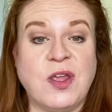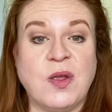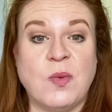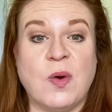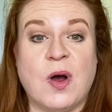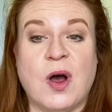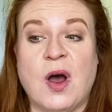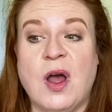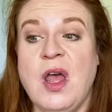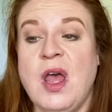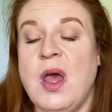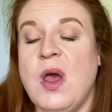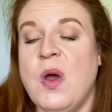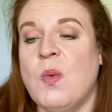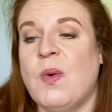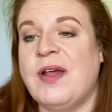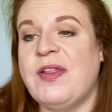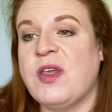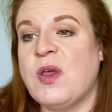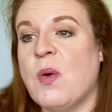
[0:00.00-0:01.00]
you are,
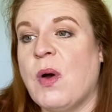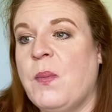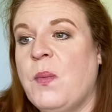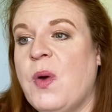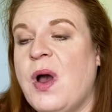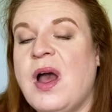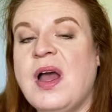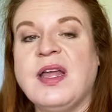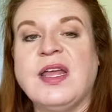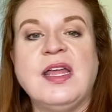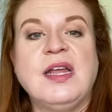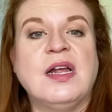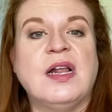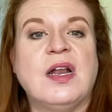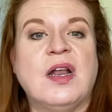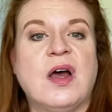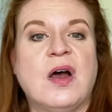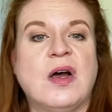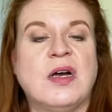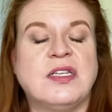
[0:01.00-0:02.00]
whether you are working
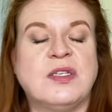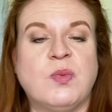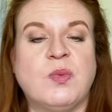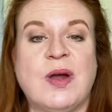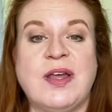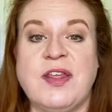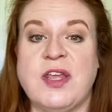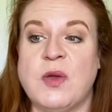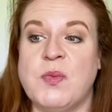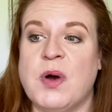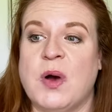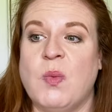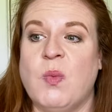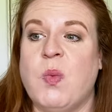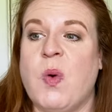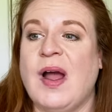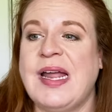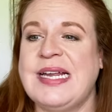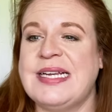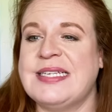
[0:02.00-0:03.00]
class, whether you are
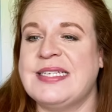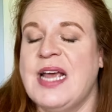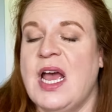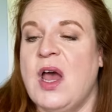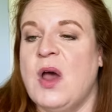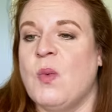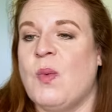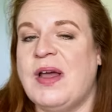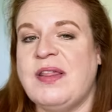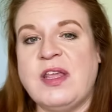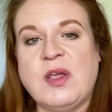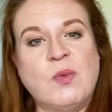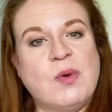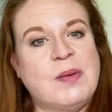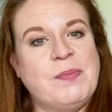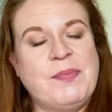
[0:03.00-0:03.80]
white, whether you are